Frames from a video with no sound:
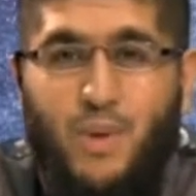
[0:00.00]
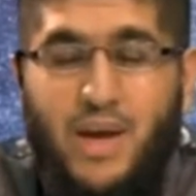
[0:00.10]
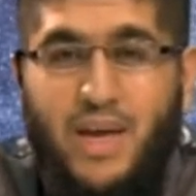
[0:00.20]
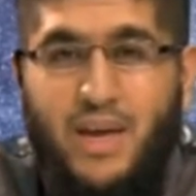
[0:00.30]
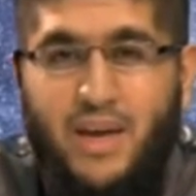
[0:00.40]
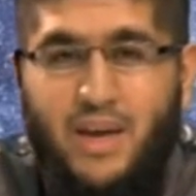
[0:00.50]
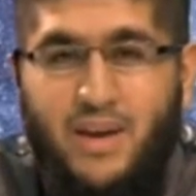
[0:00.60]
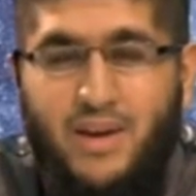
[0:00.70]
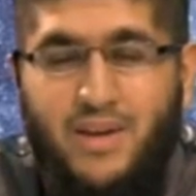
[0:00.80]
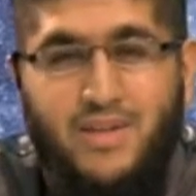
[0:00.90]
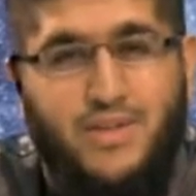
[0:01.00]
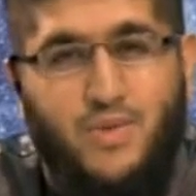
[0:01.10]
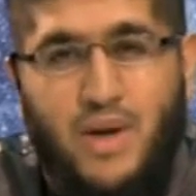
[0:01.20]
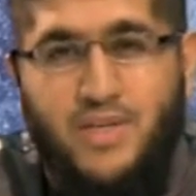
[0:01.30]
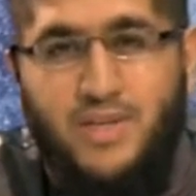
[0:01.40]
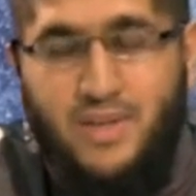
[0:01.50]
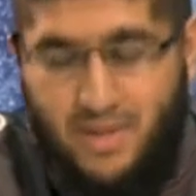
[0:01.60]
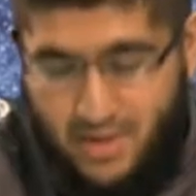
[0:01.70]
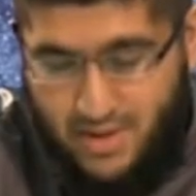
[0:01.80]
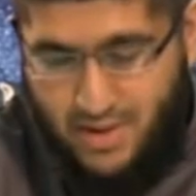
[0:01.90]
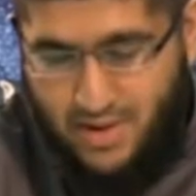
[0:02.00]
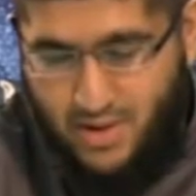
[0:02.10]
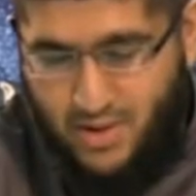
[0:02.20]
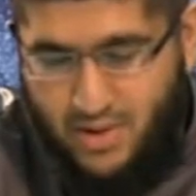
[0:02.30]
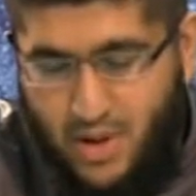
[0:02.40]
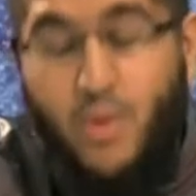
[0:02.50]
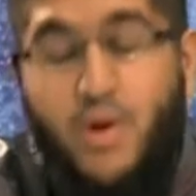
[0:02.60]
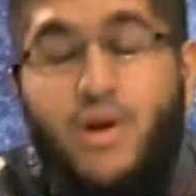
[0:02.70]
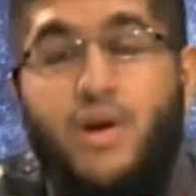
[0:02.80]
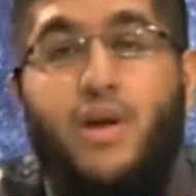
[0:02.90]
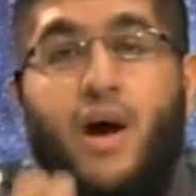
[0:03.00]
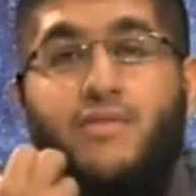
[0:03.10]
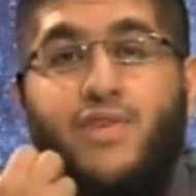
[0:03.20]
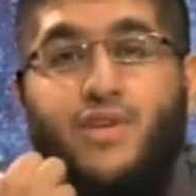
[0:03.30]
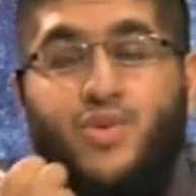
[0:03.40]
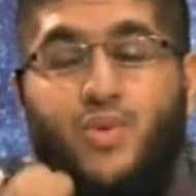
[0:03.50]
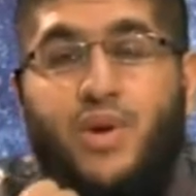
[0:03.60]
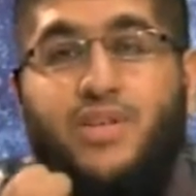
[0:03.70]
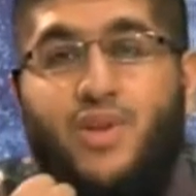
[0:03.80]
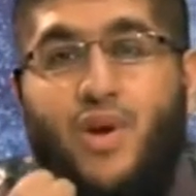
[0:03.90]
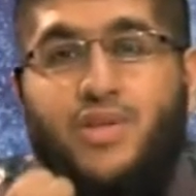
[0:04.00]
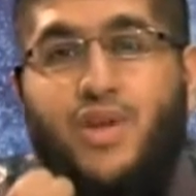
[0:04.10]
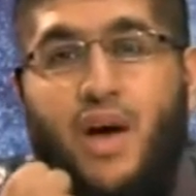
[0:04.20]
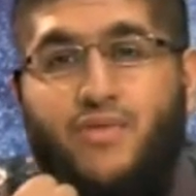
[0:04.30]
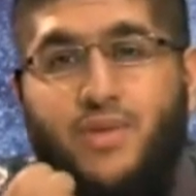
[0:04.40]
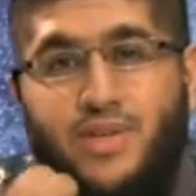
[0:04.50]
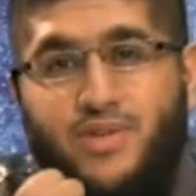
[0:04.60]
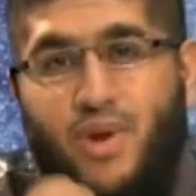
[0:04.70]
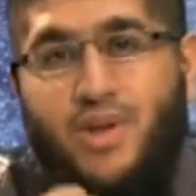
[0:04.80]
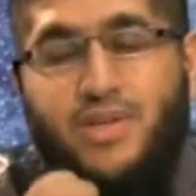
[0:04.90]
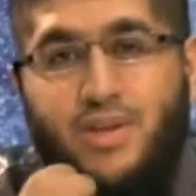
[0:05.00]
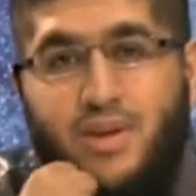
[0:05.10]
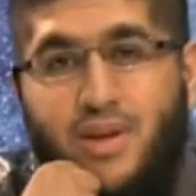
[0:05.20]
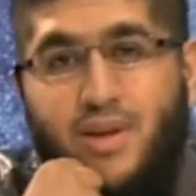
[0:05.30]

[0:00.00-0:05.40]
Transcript: wail, destruction. The word of the surah starts off with destruction.